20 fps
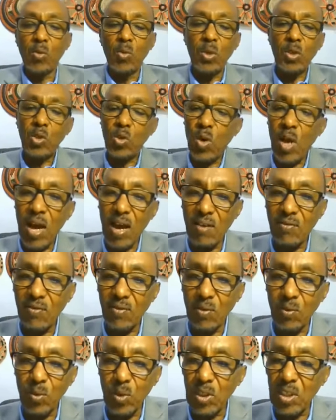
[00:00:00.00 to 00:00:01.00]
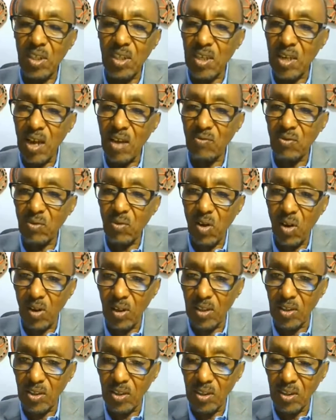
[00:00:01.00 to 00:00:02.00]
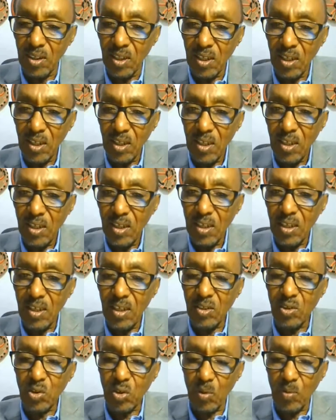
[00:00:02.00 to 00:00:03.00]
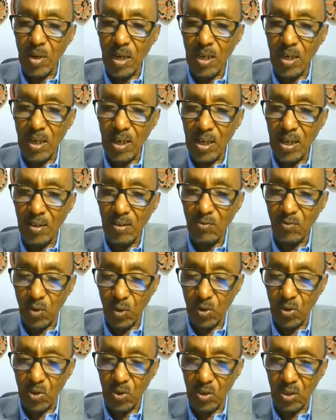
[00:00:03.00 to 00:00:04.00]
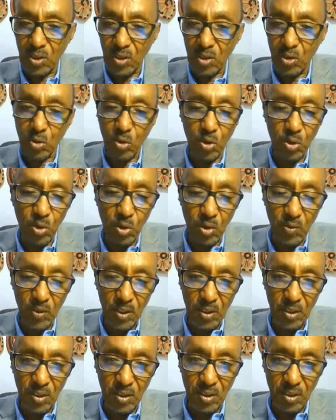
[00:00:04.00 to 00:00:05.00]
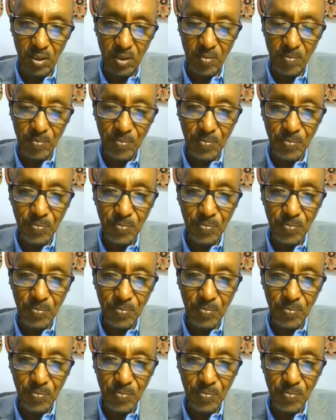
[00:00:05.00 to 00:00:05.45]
We didn't have college in Somaliland, for instance, university.